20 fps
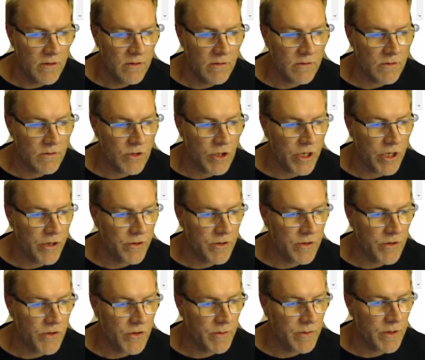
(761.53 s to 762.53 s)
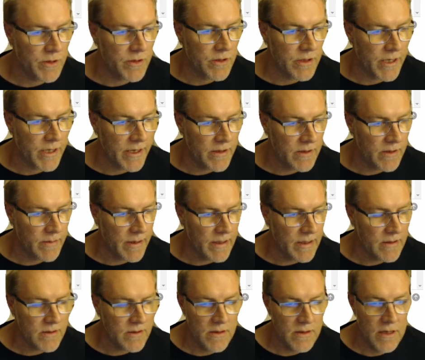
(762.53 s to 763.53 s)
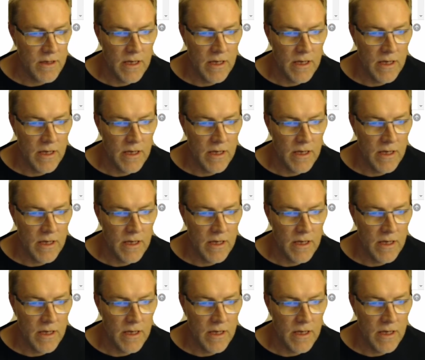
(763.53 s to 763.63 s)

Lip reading: shared distributed database.